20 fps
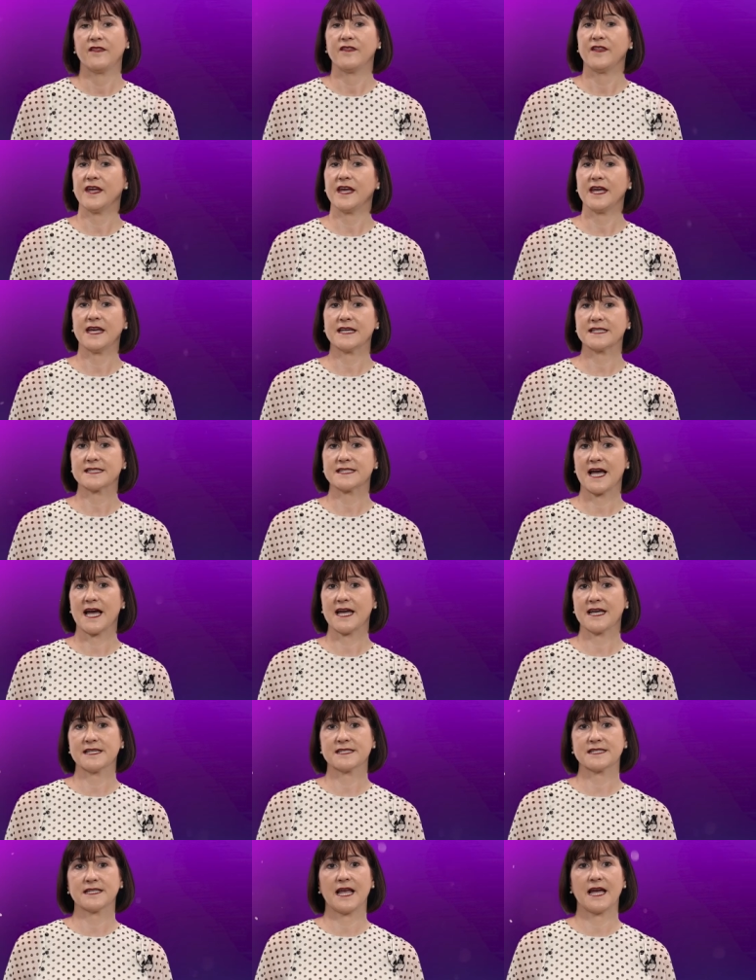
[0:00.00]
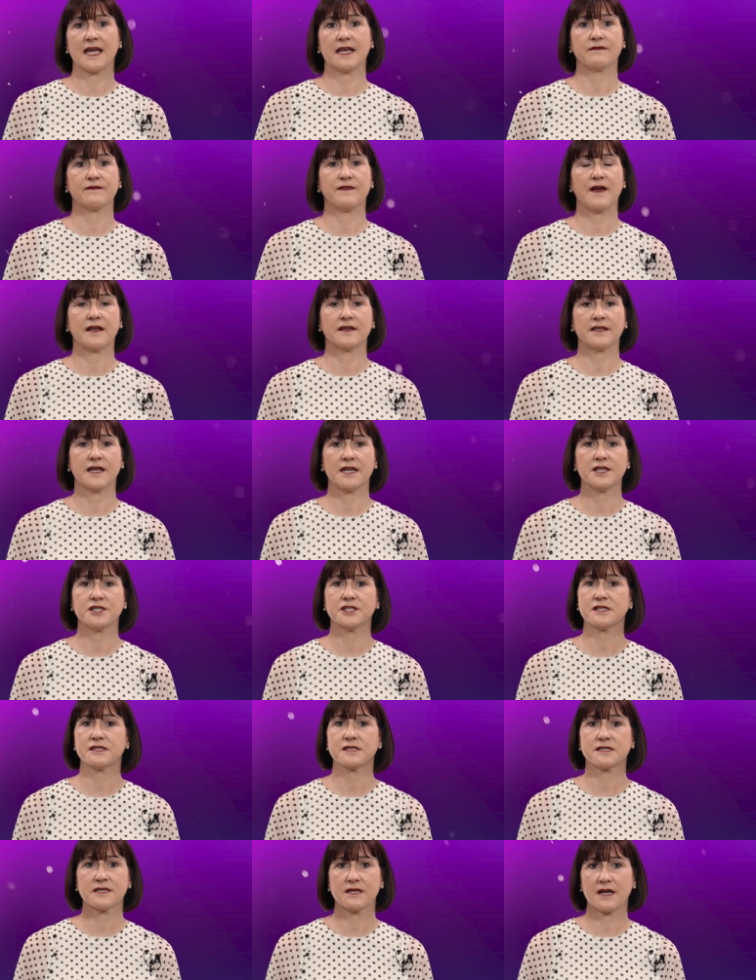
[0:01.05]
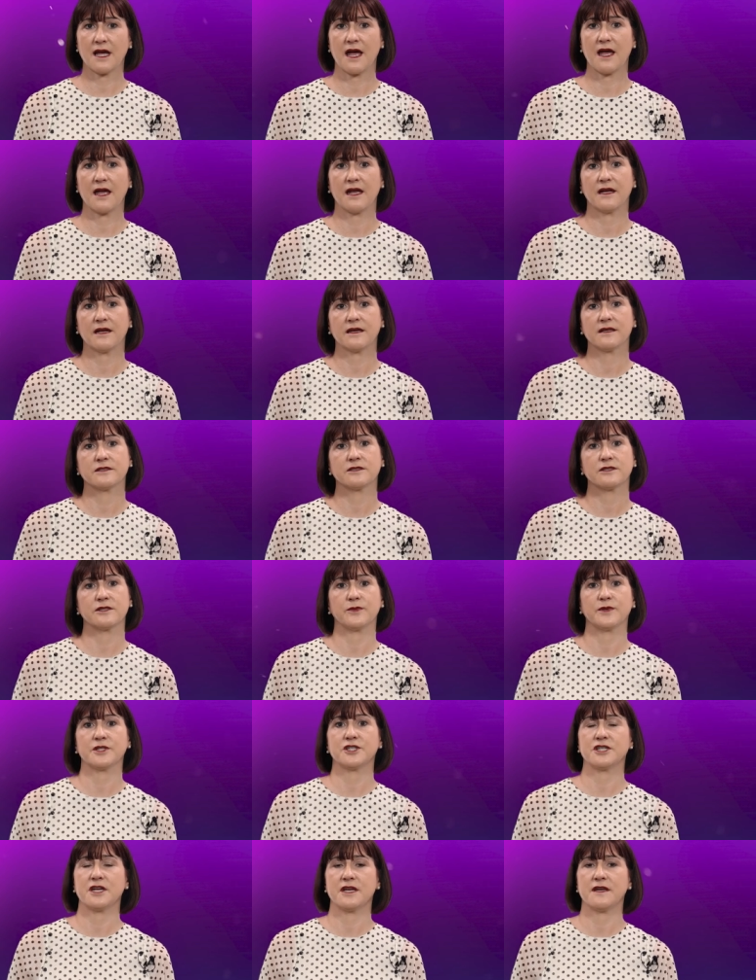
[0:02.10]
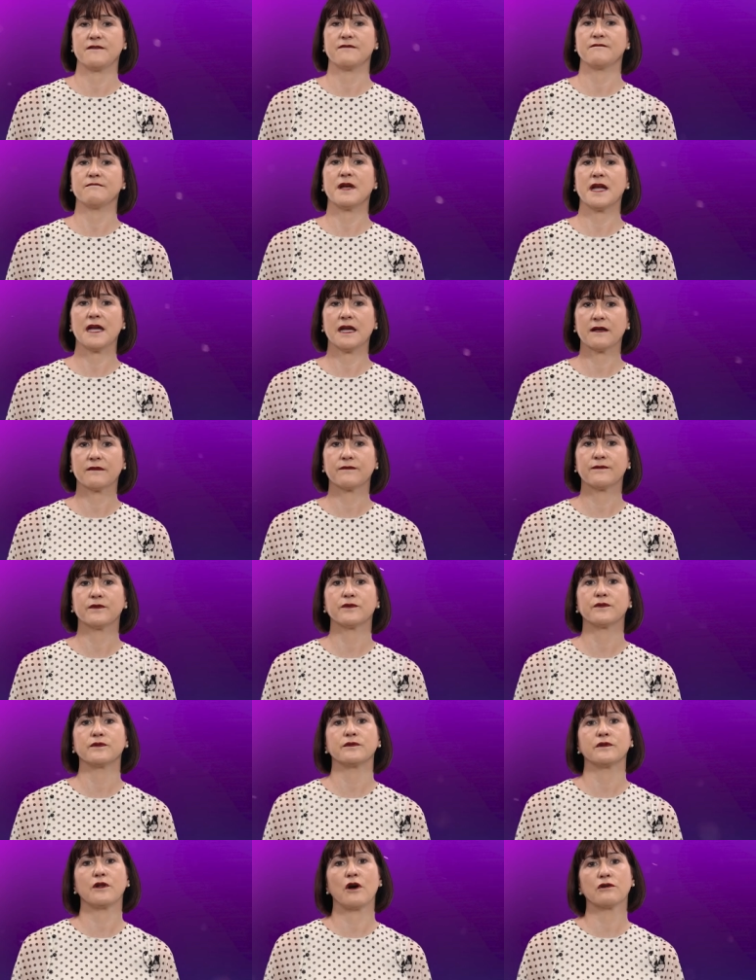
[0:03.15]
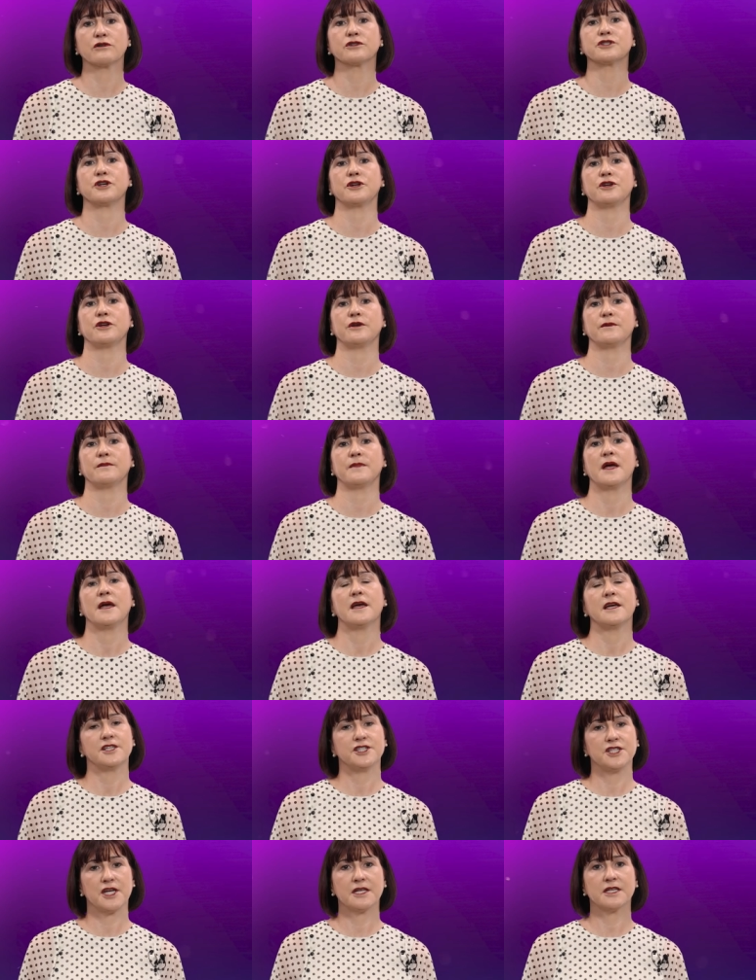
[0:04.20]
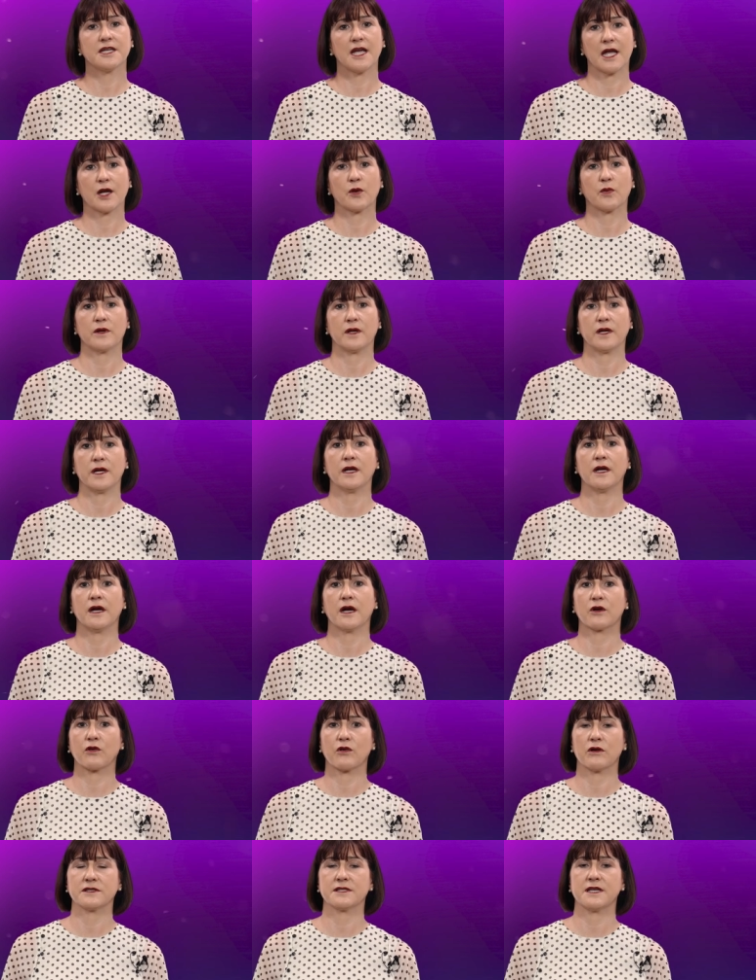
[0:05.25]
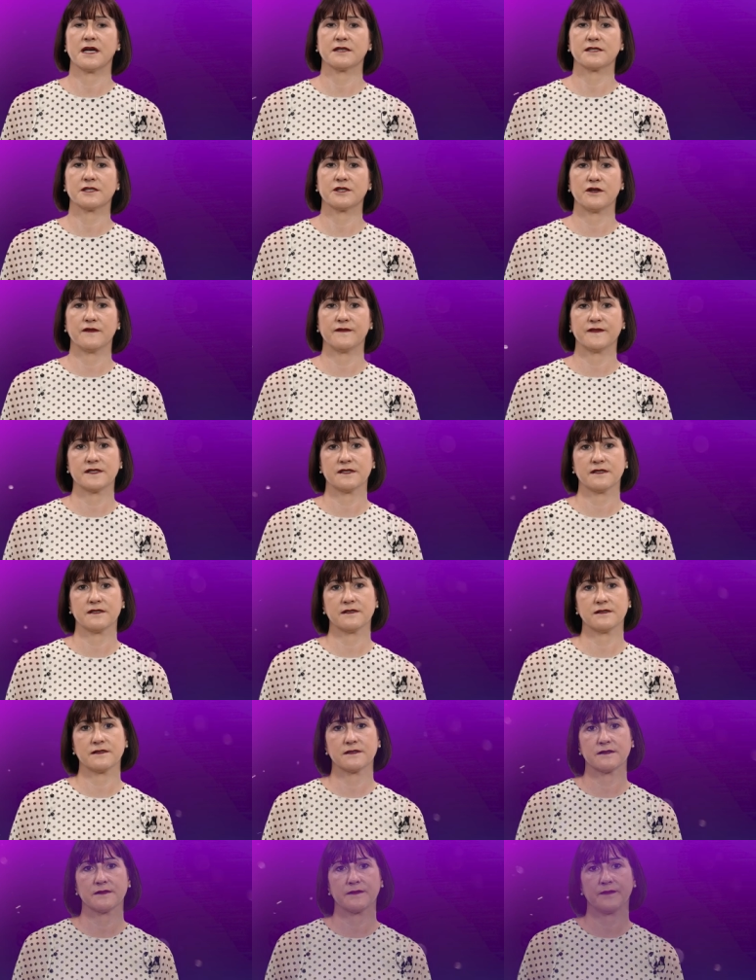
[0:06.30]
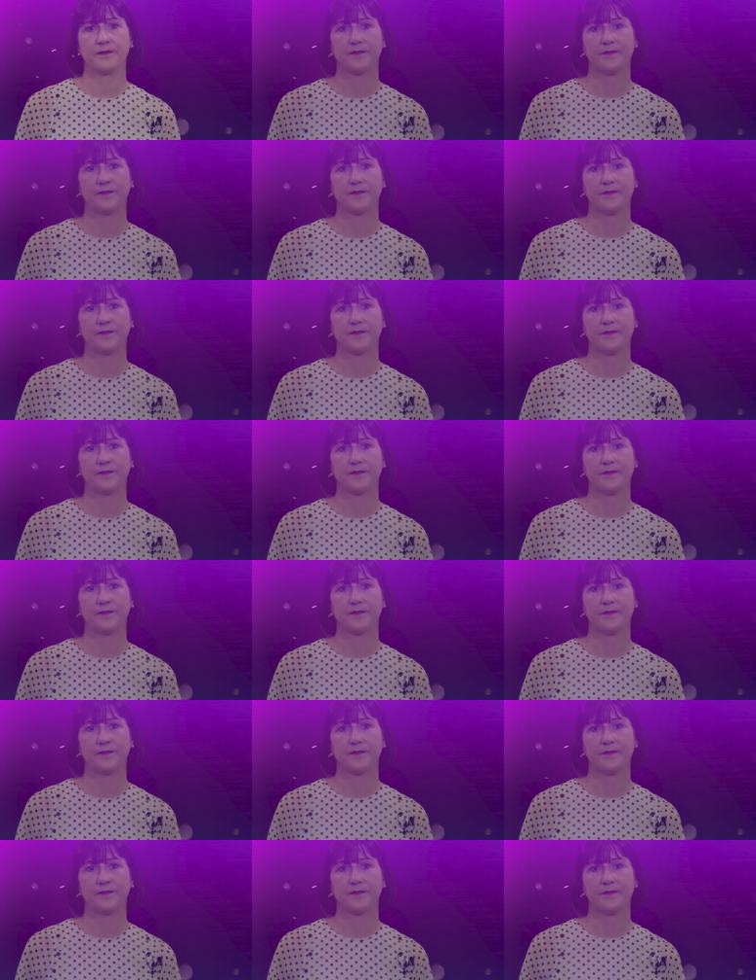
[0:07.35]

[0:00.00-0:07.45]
The ESA is laying foundations today to achieve meaningful long-term gender equity across our services.